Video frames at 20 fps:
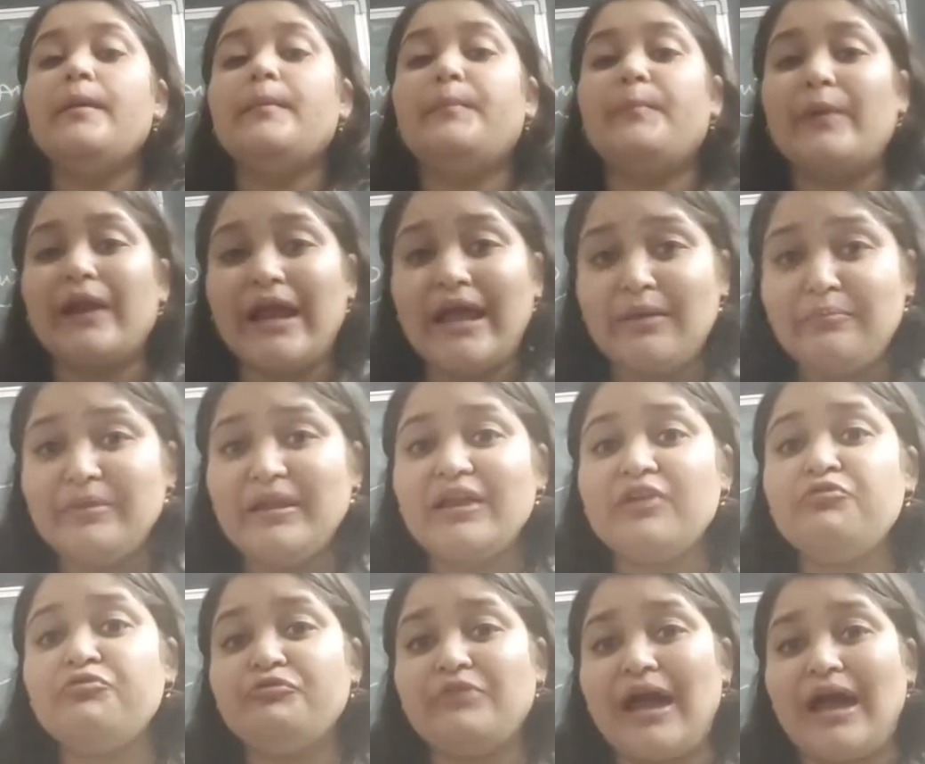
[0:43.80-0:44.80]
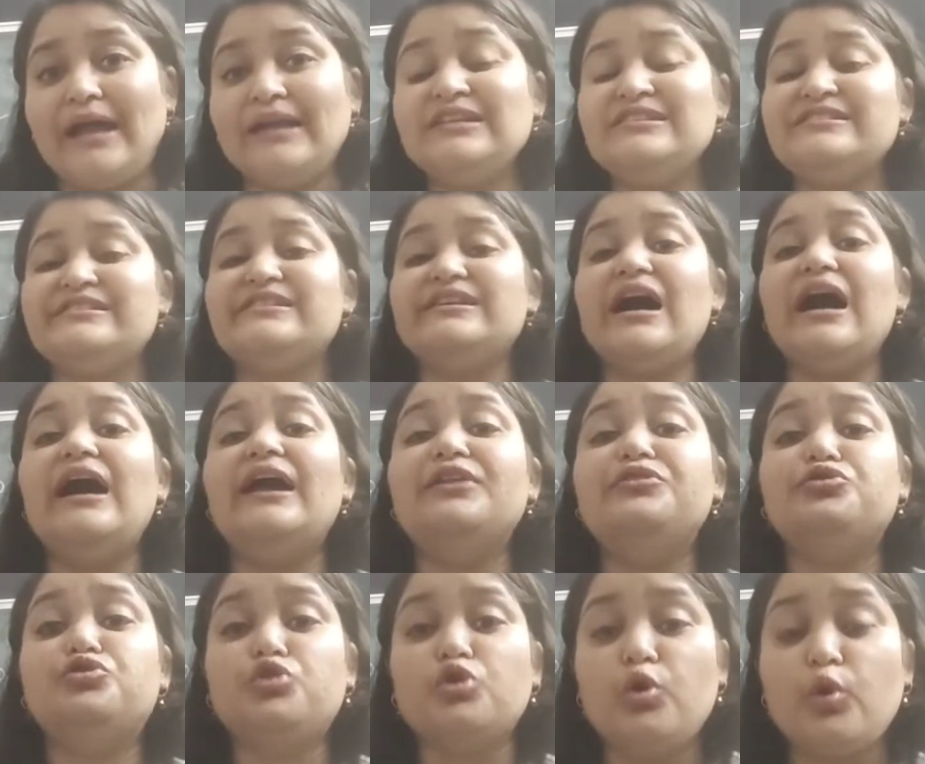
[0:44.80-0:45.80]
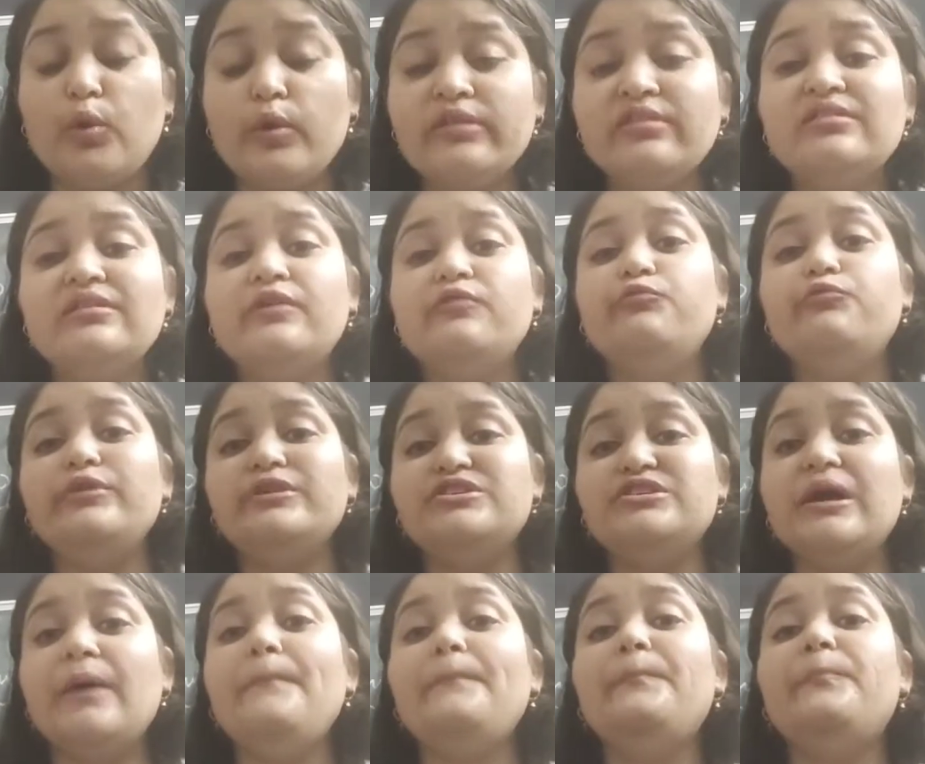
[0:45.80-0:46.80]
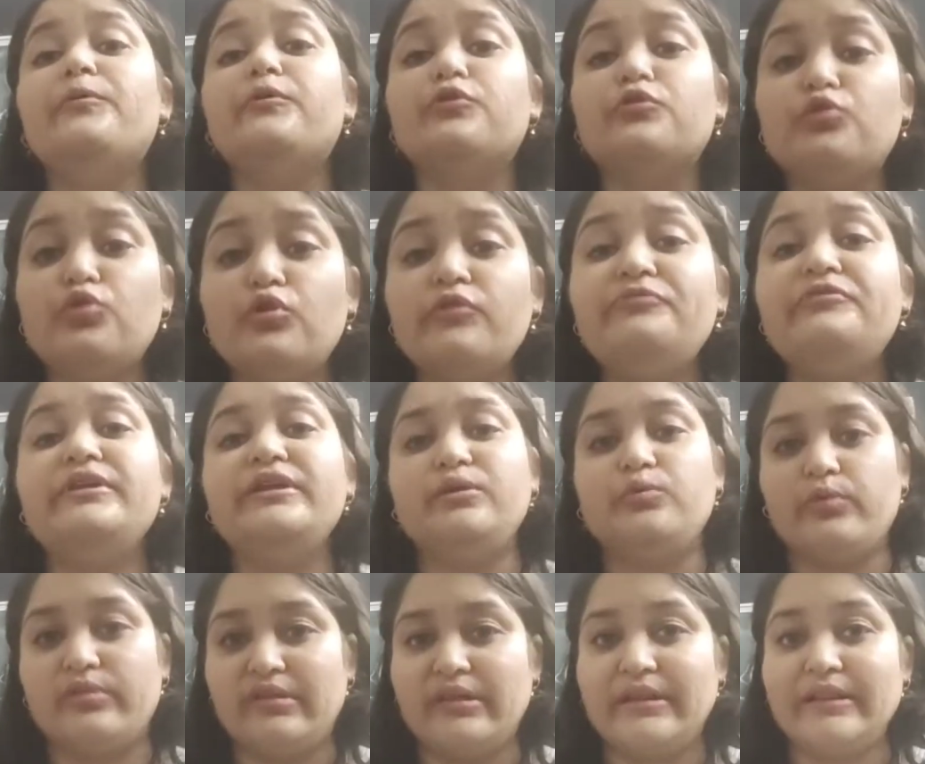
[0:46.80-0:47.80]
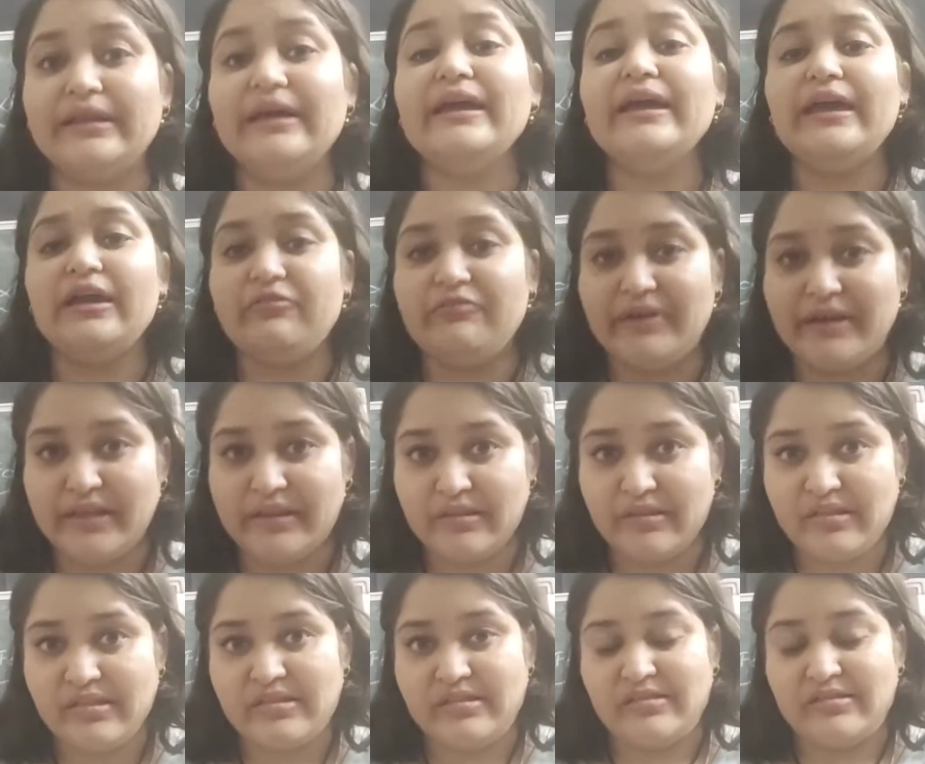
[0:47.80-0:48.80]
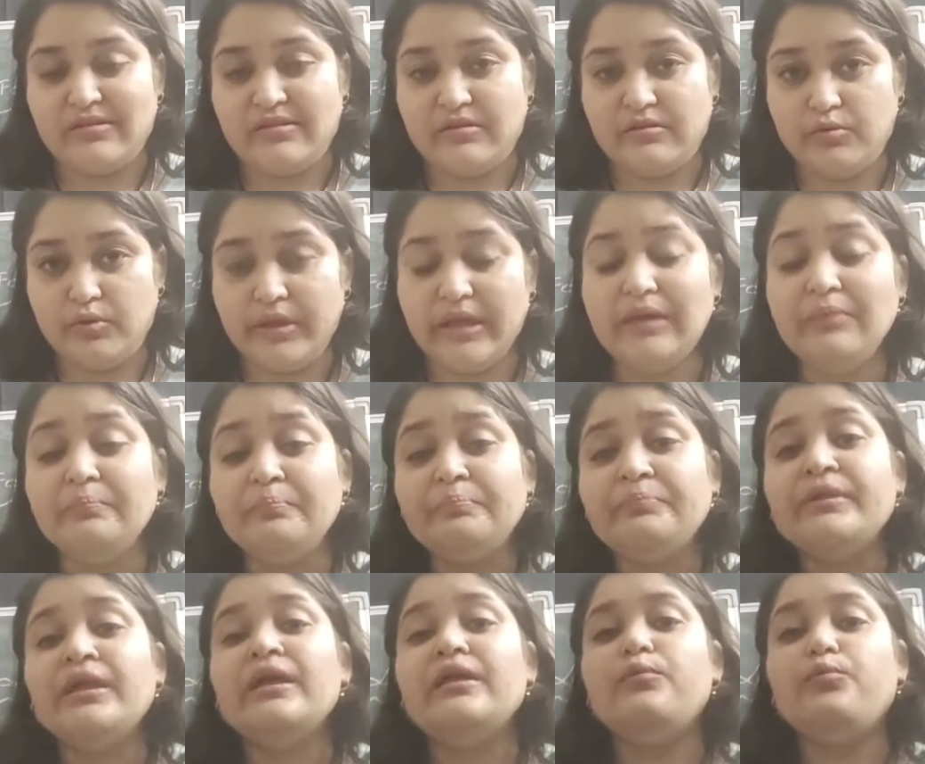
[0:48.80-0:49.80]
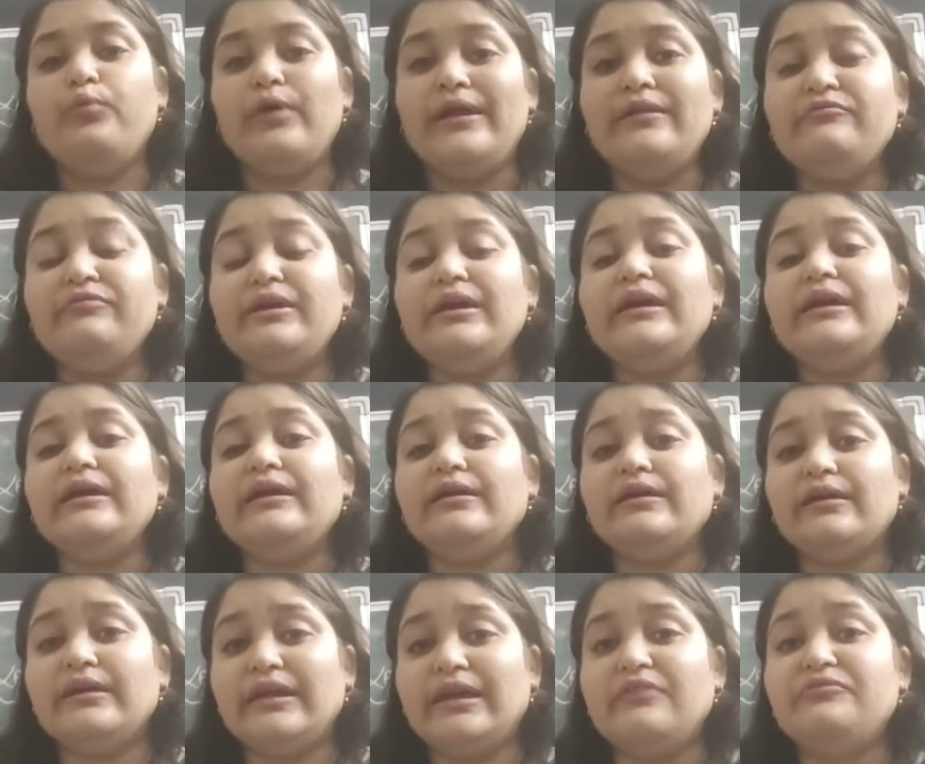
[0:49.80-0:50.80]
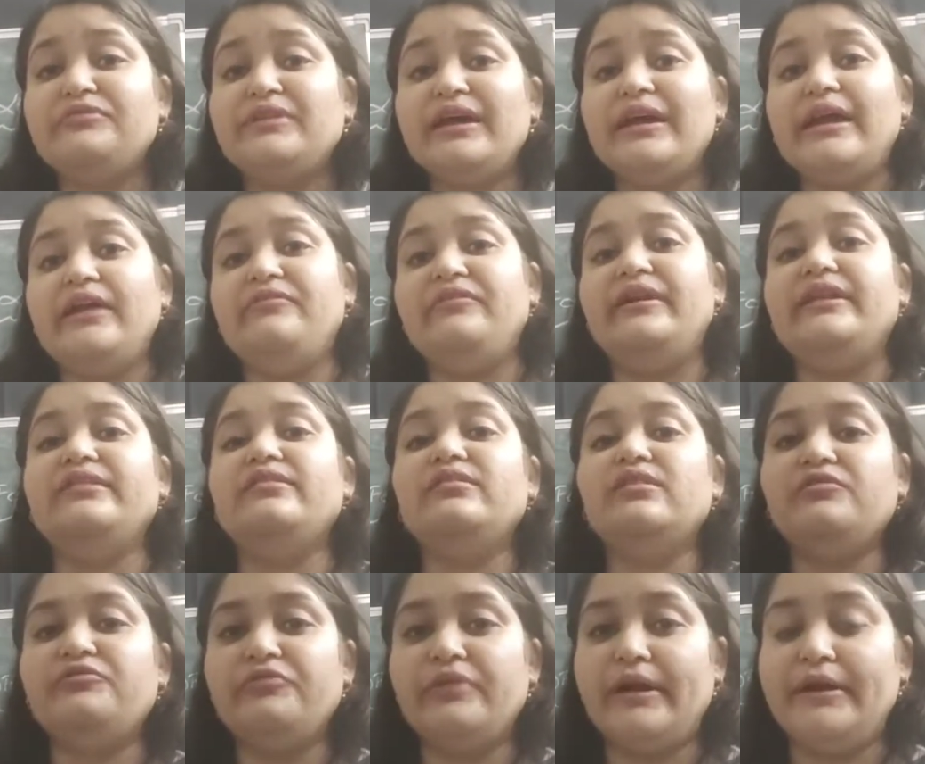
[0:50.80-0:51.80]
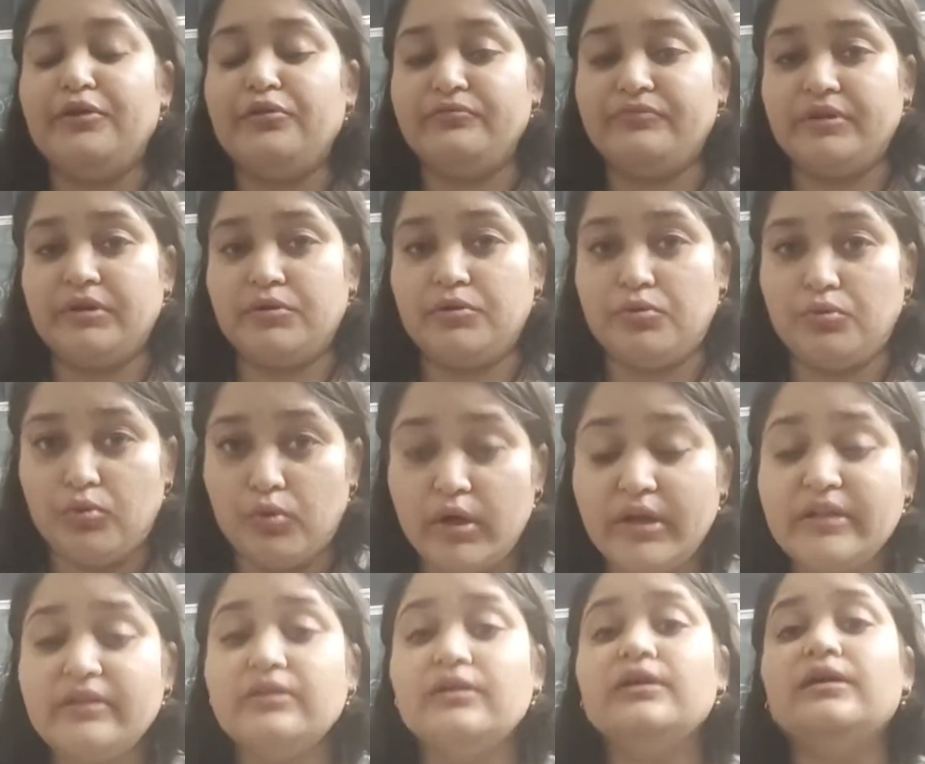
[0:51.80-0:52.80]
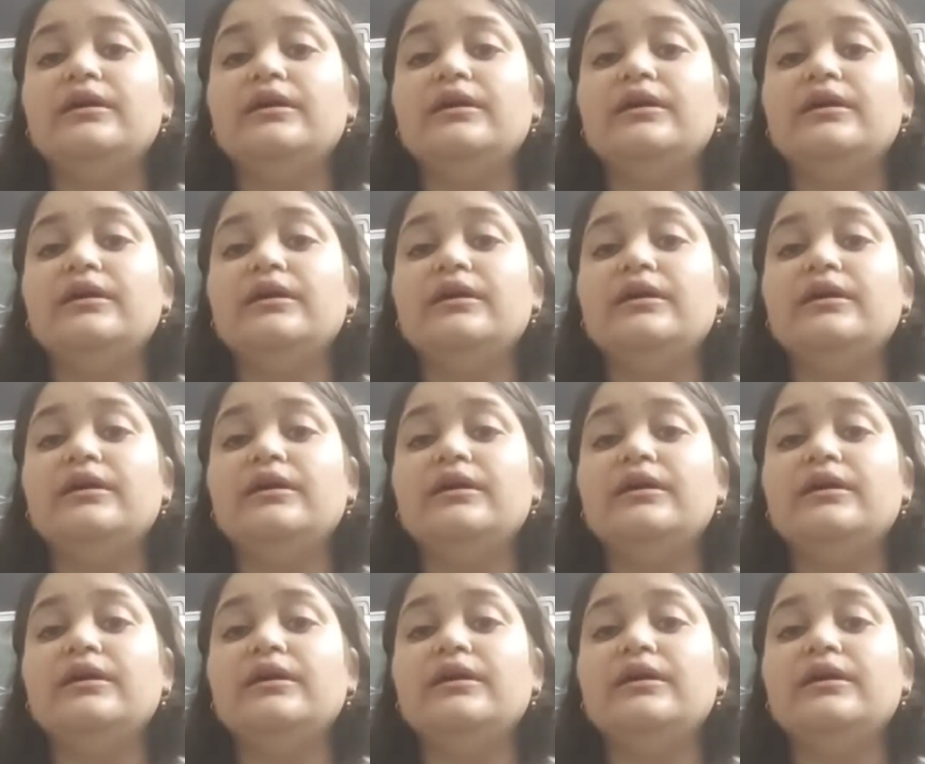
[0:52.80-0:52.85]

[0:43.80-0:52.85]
Primary facts are those which are proved using the evidence, okay. When we give the evidence in front of the court